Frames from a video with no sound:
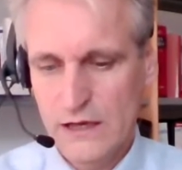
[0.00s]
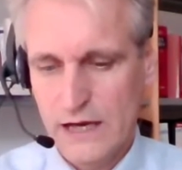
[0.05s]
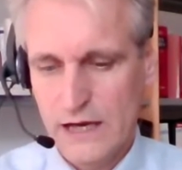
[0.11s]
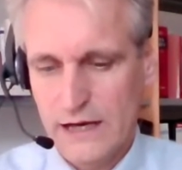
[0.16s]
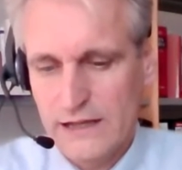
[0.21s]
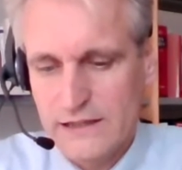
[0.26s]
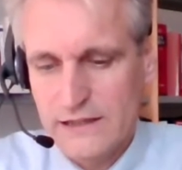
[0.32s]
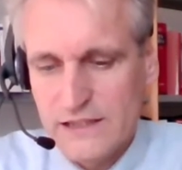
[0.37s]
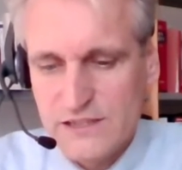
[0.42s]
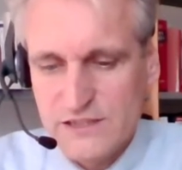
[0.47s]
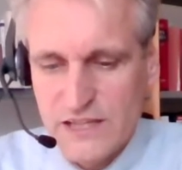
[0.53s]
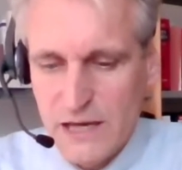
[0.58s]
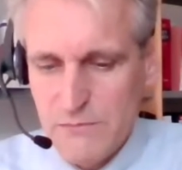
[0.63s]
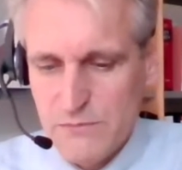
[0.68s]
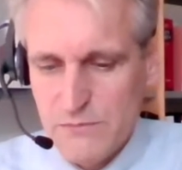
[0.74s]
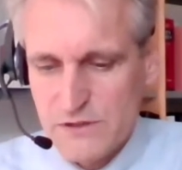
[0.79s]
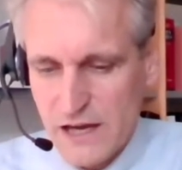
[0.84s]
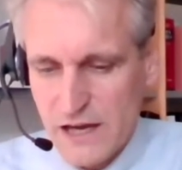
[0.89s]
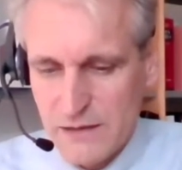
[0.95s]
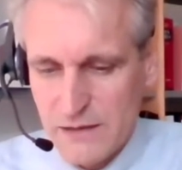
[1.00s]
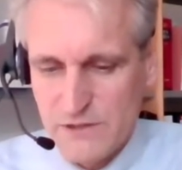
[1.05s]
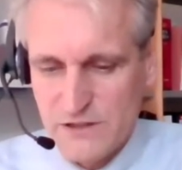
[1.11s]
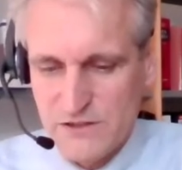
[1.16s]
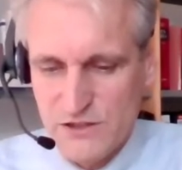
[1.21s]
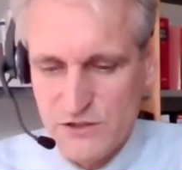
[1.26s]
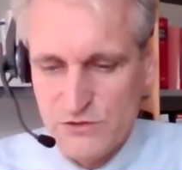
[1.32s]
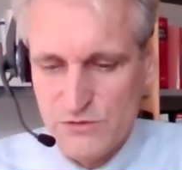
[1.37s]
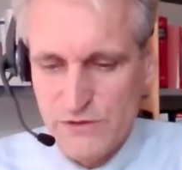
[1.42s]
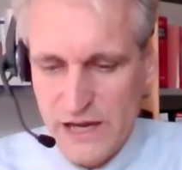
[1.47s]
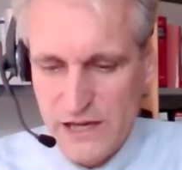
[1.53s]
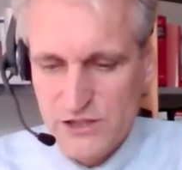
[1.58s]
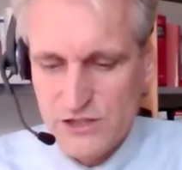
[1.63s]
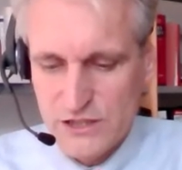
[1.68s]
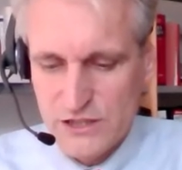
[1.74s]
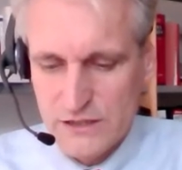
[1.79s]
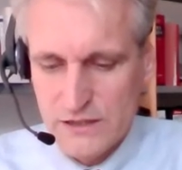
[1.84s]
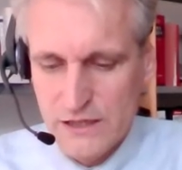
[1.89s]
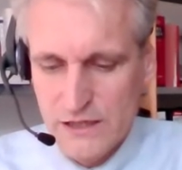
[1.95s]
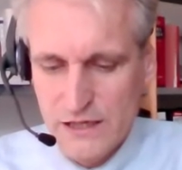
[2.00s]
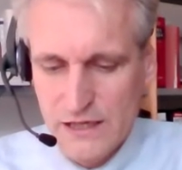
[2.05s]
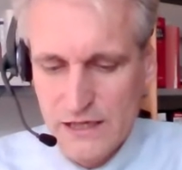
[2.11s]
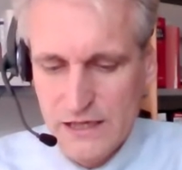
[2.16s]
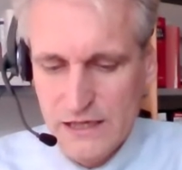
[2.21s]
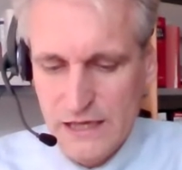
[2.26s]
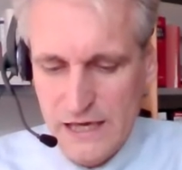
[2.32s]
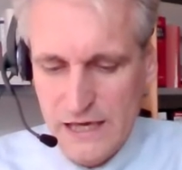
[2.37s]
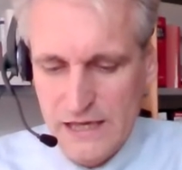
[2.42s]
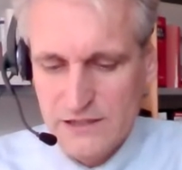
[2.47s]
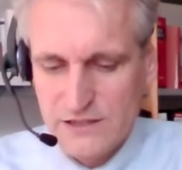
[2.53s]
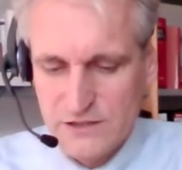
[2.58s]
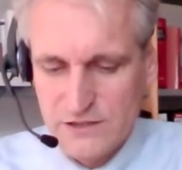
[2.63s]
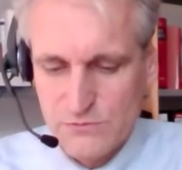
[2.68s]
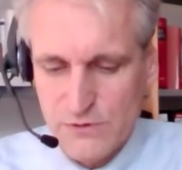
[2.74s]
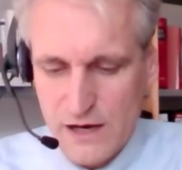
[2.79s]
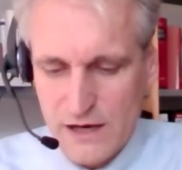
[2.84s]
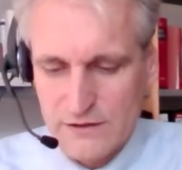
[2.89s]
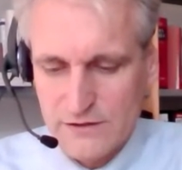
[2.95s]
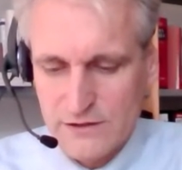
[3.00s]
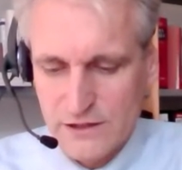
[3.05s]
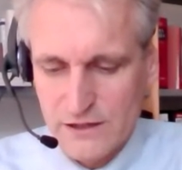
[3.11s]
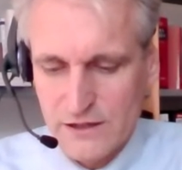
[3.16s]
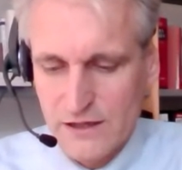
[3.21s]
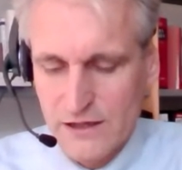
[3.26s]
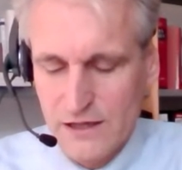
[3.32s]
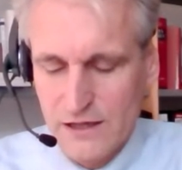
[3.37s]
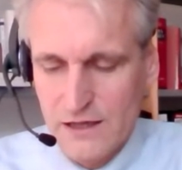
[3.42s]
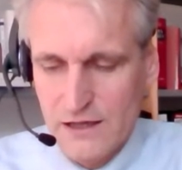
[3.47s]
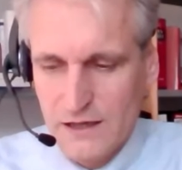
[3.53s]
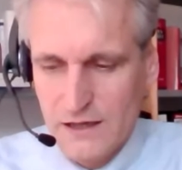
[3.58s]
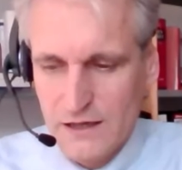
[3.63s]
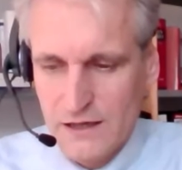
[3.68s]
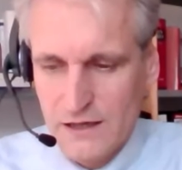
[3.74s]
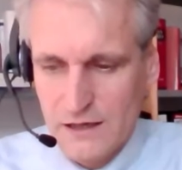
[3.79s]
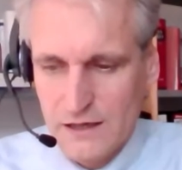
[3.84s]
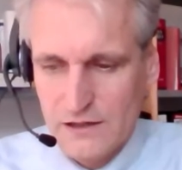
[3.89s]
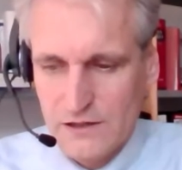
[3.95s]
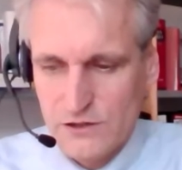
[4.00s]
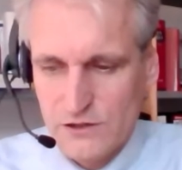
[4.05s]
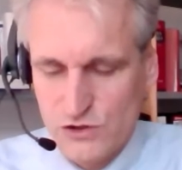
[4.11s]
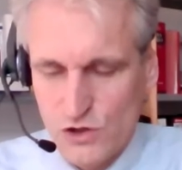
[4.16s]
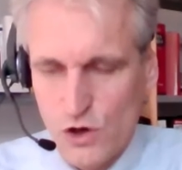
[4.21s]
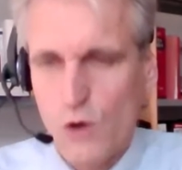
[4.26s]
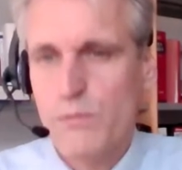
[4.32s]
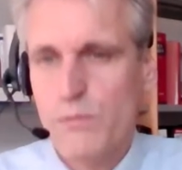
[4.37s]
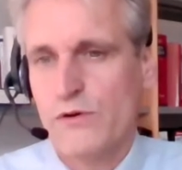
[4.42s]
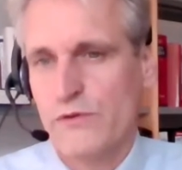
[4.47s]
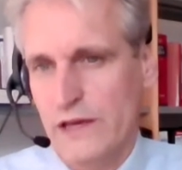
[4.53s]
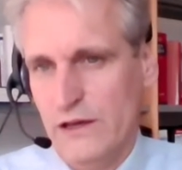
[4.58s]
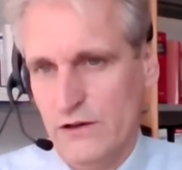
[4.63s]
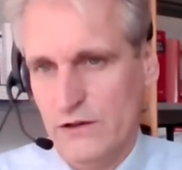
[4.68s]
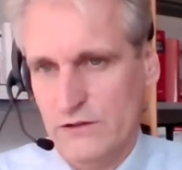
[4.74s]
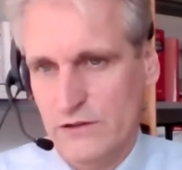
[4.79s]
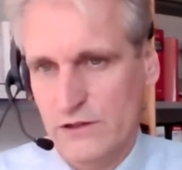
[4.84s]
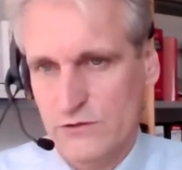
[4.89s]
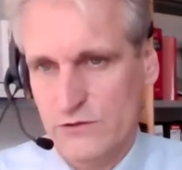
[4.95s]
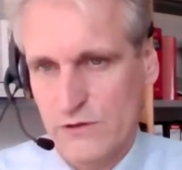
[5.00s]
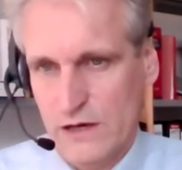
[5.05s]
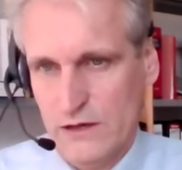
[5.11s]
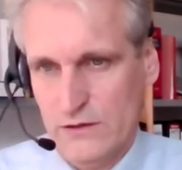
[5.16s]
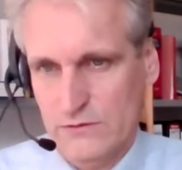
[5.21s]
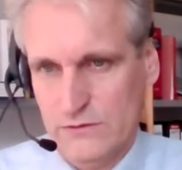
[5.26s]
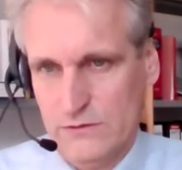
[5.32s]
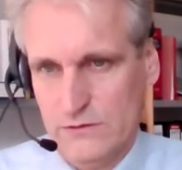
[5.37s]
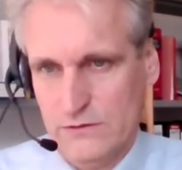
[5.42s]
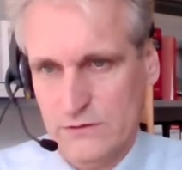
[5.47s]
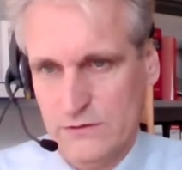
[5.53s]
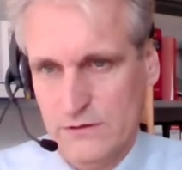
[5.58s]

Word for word: and at the same time the situation is rather sobering on the ground.